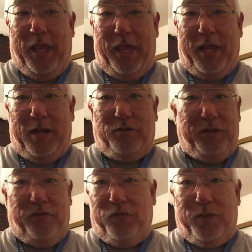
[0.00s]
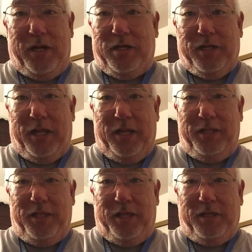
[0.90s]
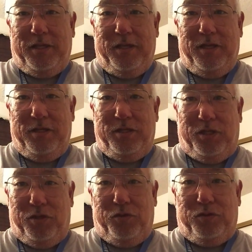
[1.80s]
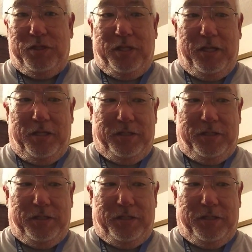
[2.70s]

and I'll never run out of anything to use.